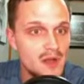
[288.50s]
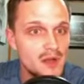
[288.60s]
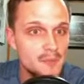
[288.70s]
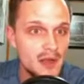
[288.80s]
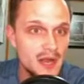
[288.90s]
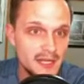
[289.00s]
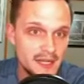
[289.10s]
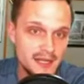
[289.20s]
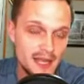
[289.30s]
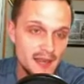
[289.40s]
Malcolm
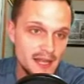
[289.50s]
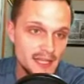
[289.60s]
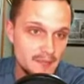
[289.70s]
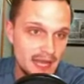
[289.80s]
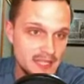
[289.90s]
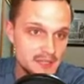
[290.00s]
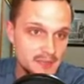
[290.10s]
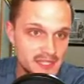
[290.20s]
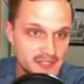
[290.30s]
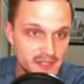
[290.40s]
Brogdon, got to like the
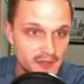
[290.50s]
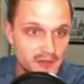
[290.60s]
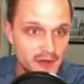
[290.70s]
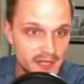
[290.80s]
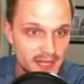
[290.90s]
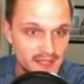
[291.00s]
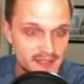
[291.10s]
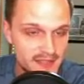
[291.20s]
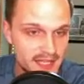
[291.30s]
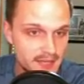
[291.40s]
matchup against the New York
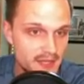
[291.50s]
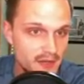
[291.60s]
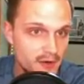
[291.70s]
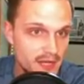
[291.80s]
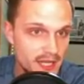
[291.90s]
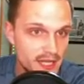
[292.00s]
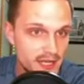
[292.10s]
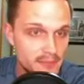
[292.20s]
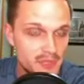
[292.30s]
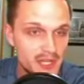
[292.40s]
Knicks, a team he already
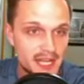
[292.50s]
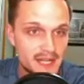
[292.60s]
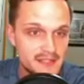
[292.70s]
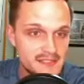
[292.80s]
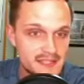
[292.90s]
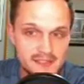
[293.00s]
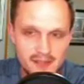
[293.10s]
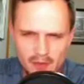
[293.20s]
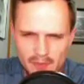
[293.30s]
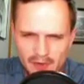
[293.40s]
played in the
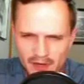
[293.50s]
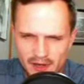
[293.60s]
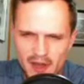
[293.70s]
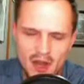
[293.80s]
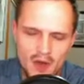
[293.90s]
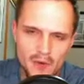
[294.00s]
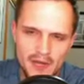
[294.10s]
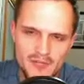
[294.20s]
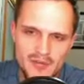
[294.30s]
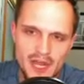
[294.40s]
season opener
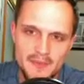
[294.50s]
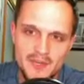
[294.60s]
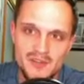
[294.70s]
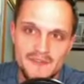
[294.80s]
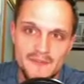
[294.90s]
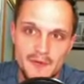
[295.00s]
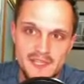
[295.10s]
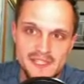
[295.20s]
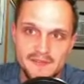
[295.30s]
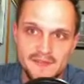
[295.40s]
where he dropped nearly
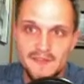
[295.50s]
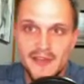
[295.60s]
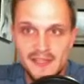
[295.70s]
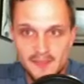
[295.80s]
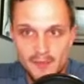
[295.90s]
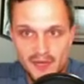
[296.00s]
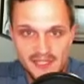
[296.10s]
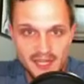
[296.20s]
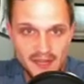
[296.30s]
47 fantasy points